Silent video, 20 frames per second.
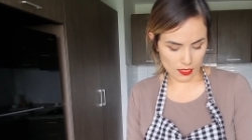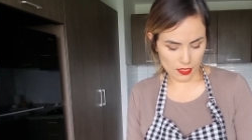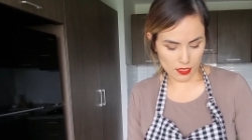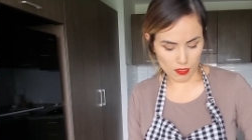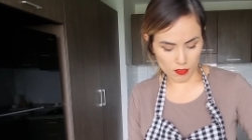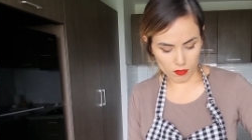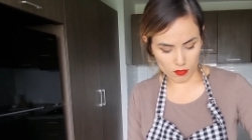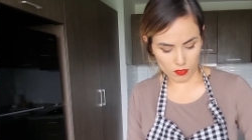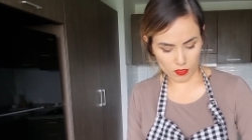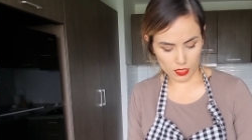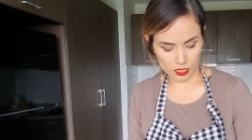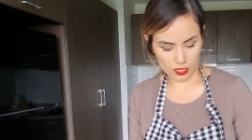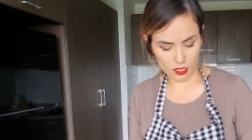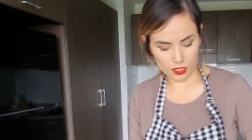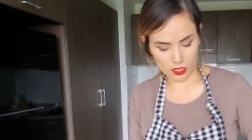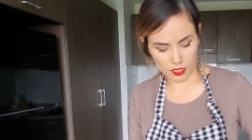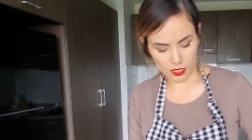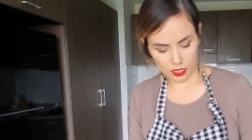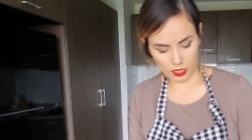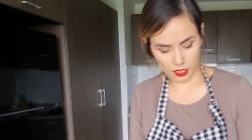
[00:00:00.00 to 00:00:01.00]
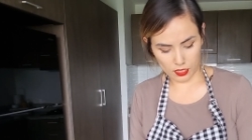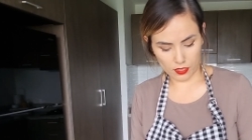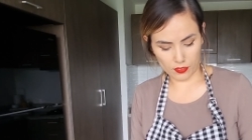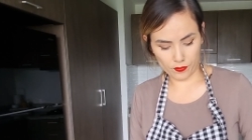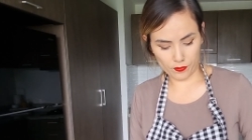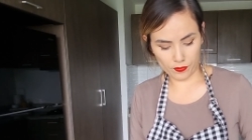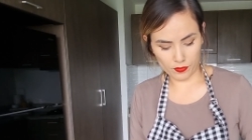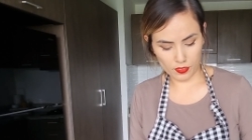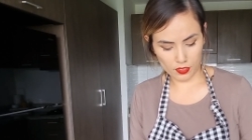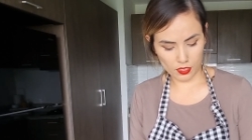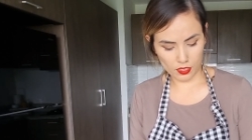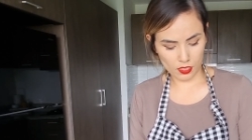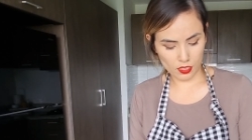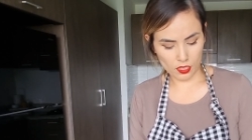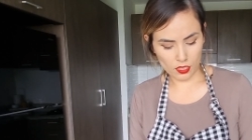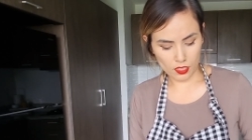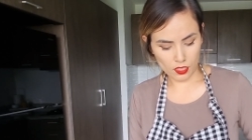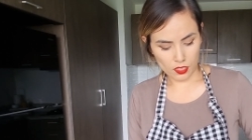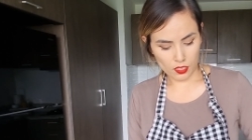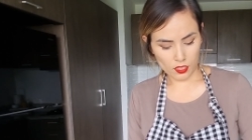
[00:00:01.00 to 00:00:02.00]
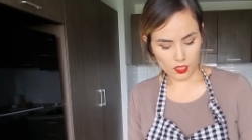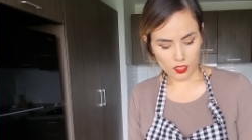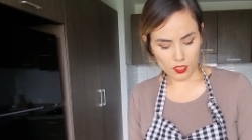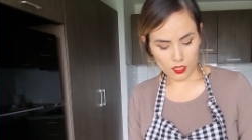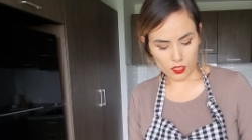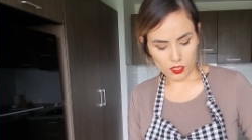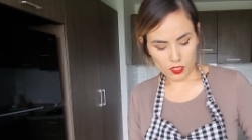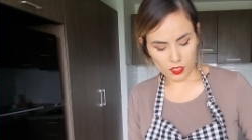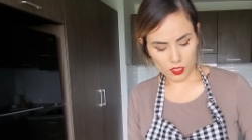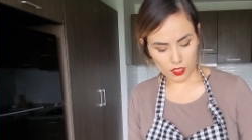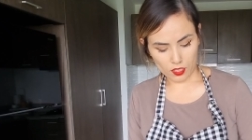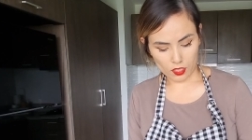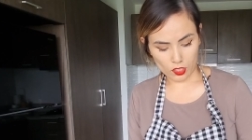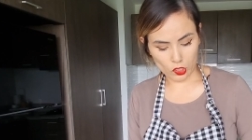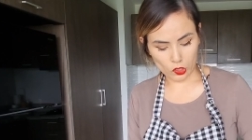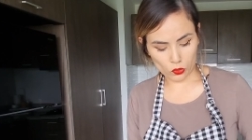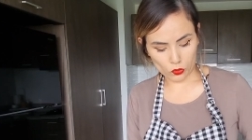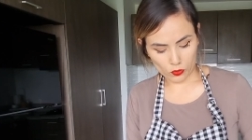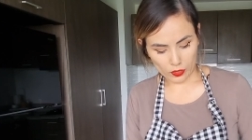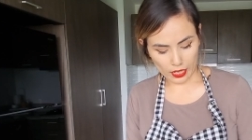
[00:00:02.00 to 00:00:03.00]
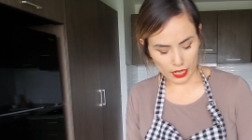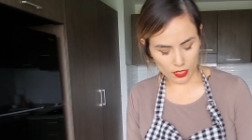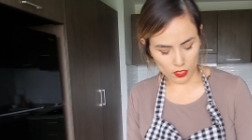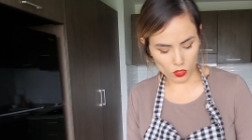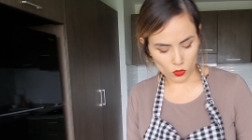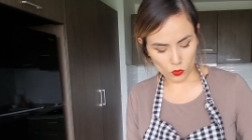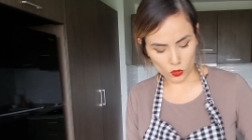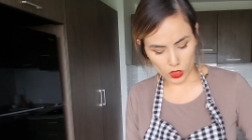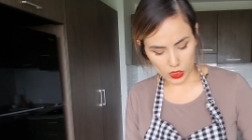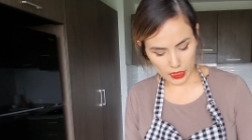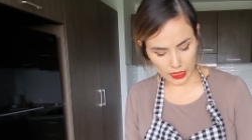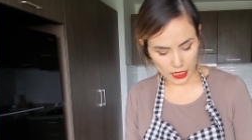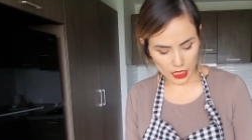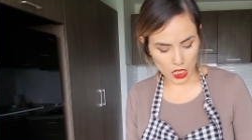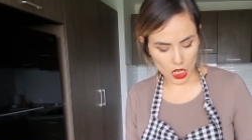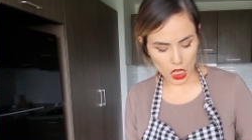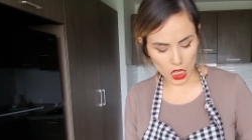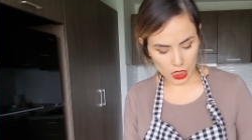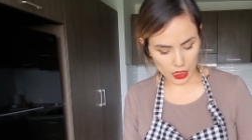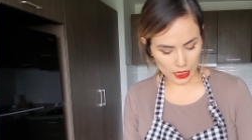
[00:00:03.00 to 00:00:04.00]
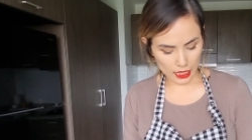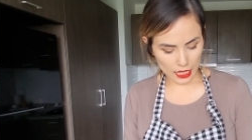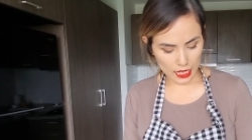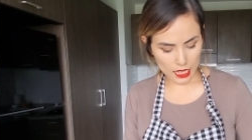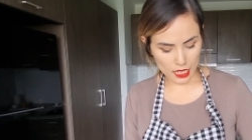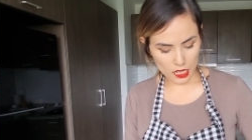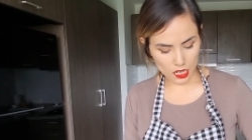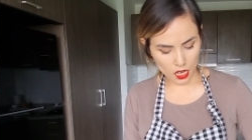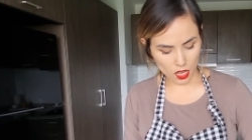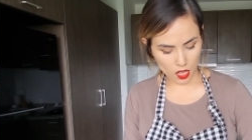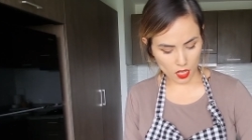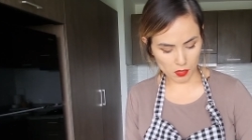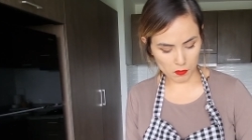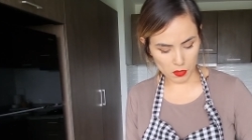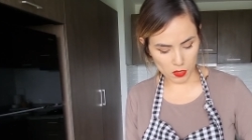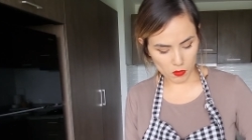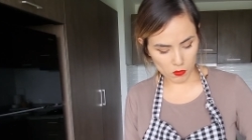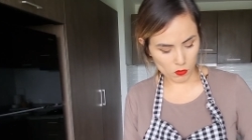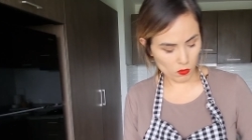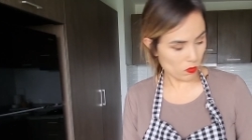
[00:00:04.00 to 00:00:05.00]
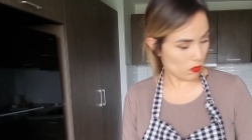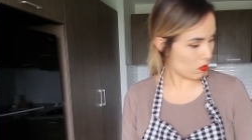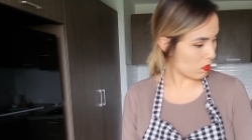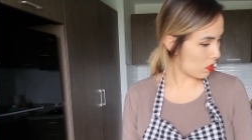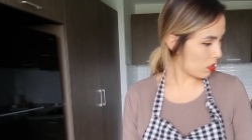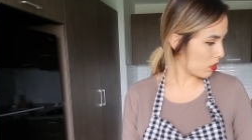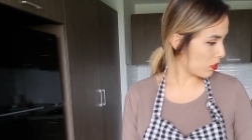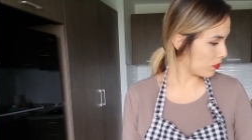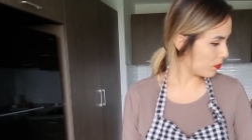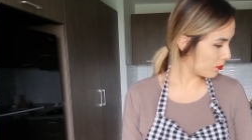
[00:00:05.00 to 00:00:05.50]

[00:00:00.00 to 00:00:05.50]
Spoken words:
So let's see. This is gradually all in almost.